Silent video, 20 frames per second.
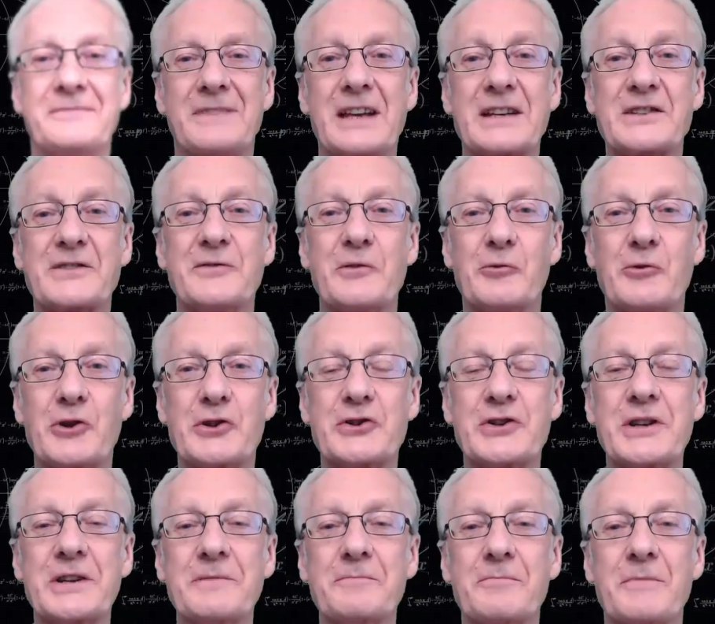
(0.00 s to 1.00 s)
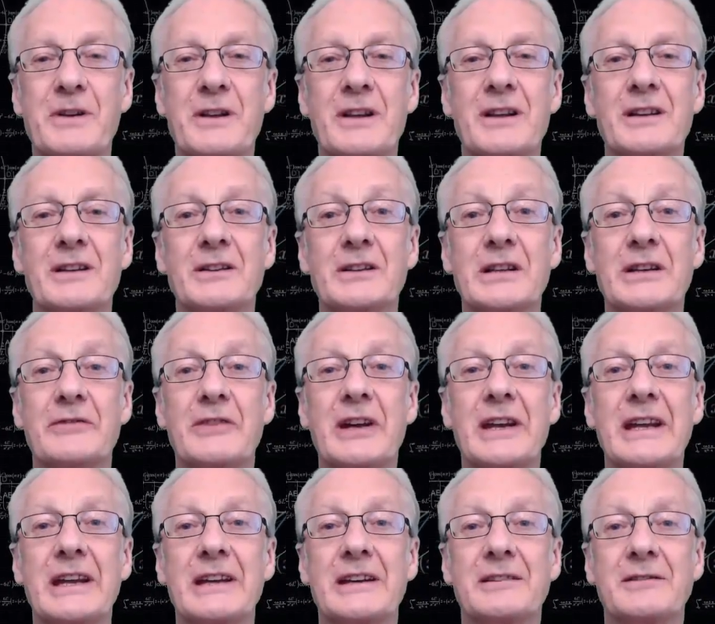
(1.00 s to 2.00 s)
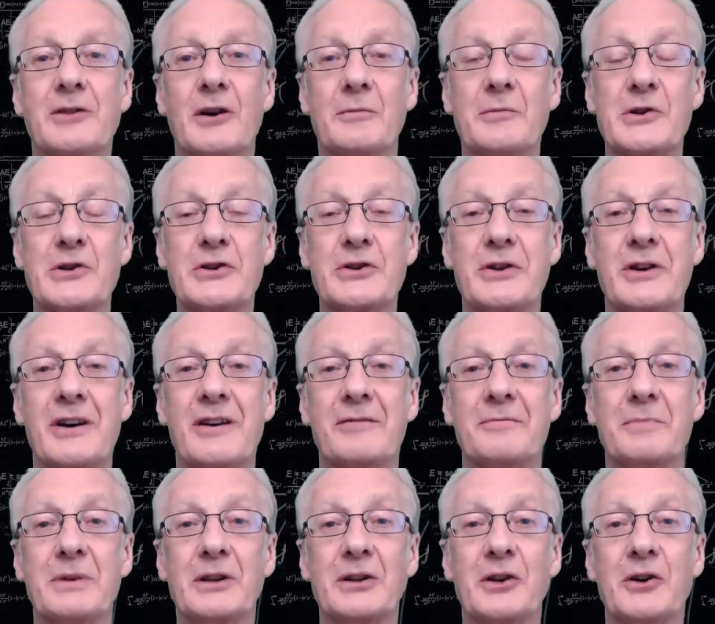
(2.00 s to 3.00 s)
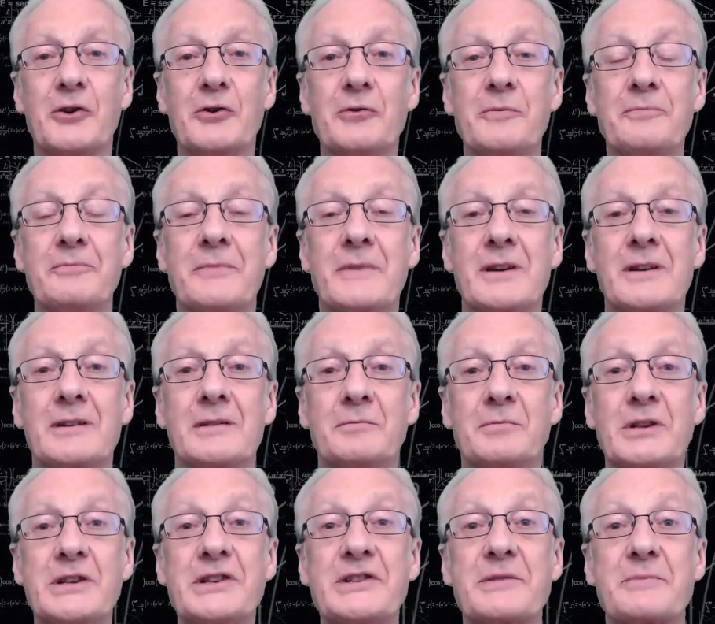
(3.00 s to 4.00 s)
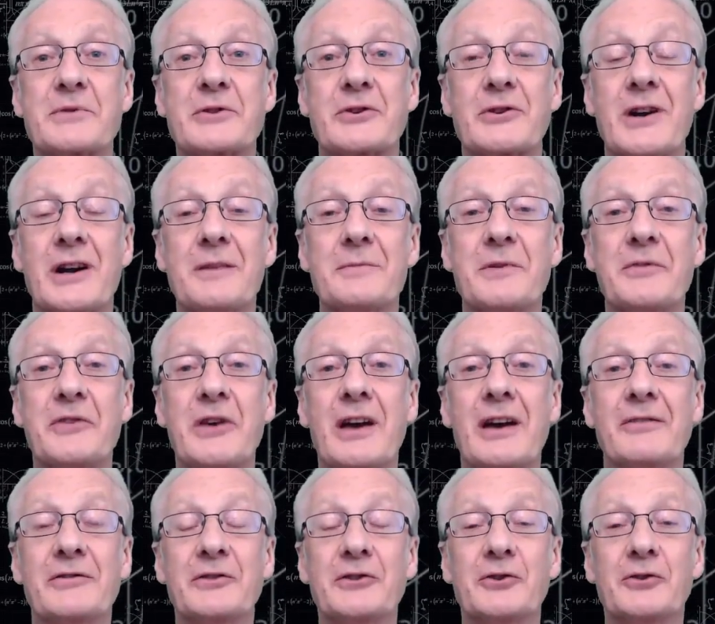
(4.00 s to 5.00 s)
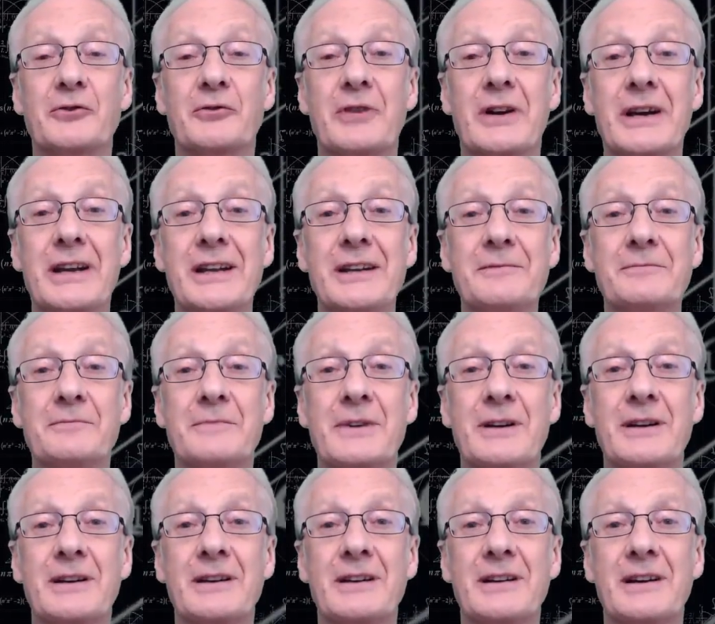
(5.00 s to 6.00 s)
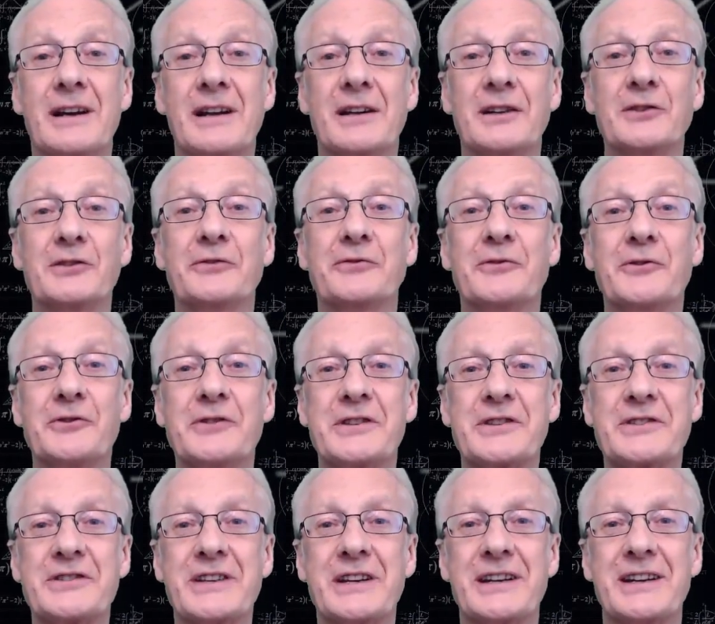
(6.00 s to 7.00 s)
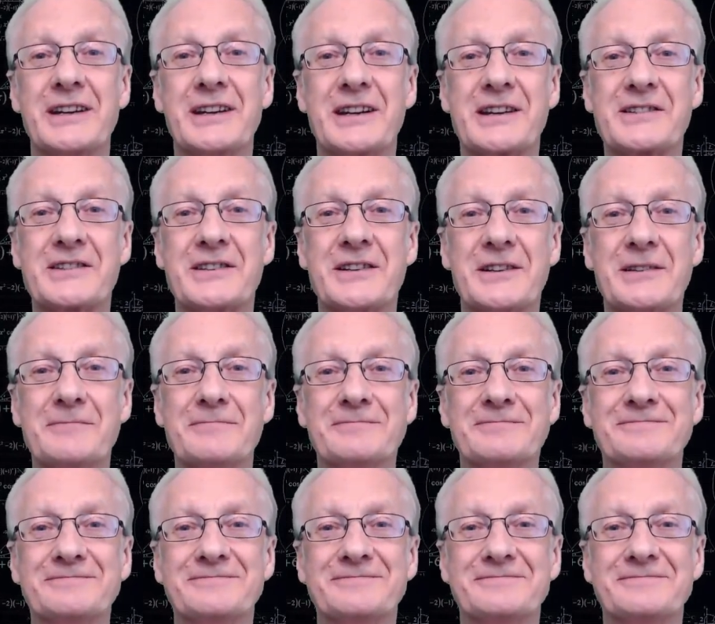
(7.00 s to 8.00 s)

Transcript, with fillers: Thanks for watching. Leave any comments you have below Please subscribe if you haven't already, and I look forward to seeing you next time.